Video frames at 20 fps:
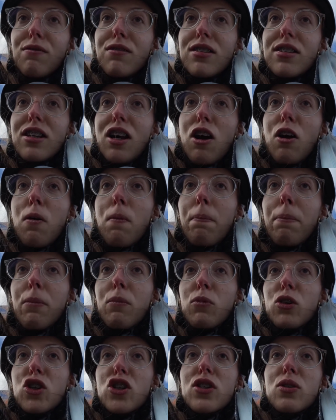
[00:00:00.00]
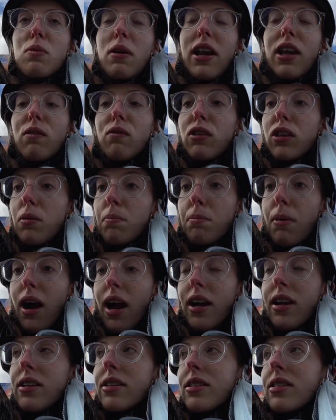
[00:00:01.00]
So we're just waiting for the
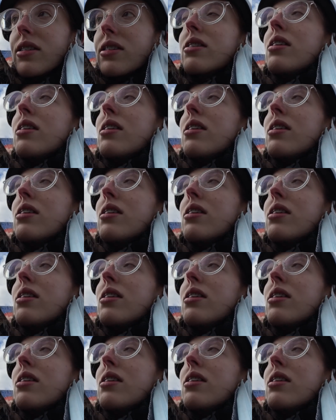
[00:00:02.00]
bus,